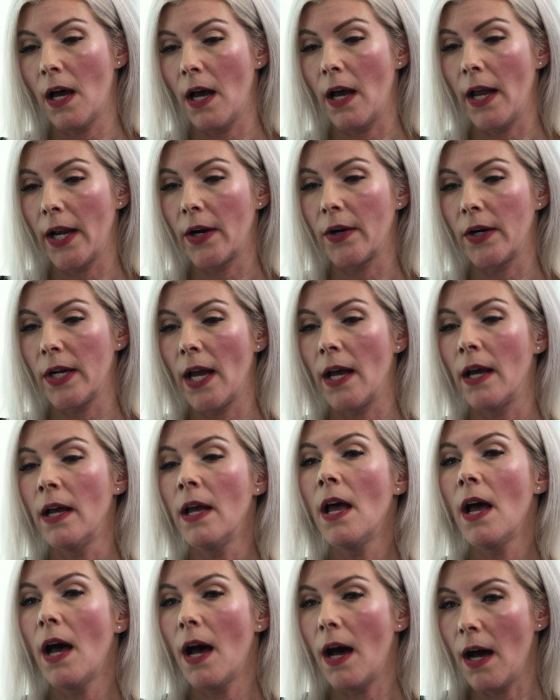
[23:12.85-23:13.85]
area.
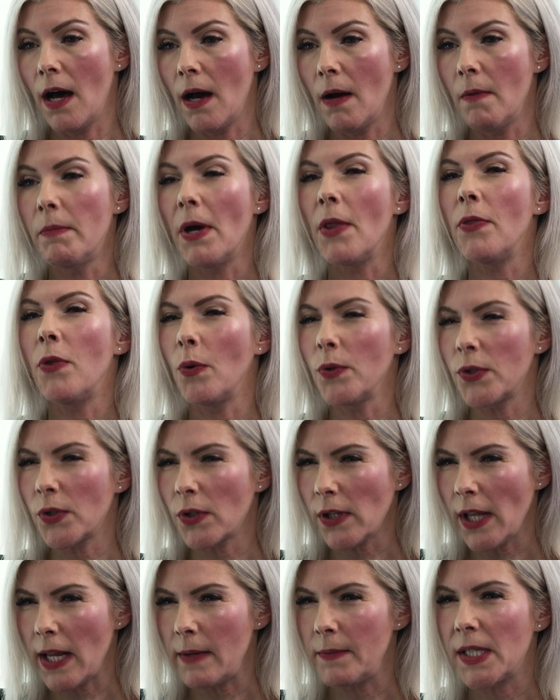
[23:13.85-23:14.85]
But those
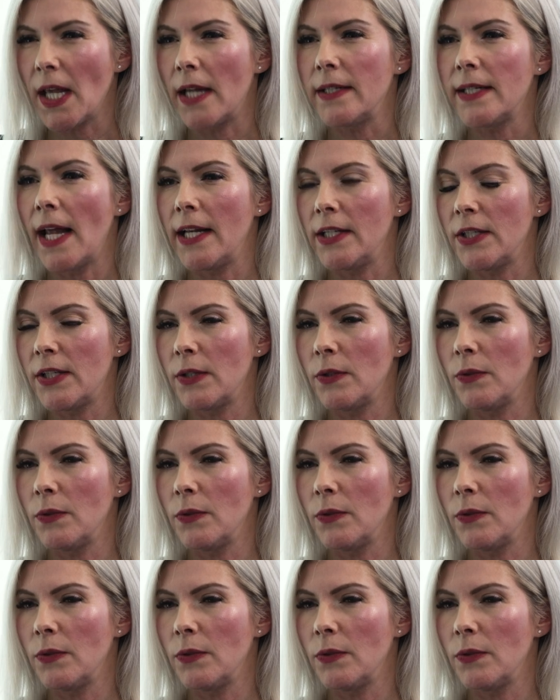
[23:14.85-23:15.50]
are claims that tend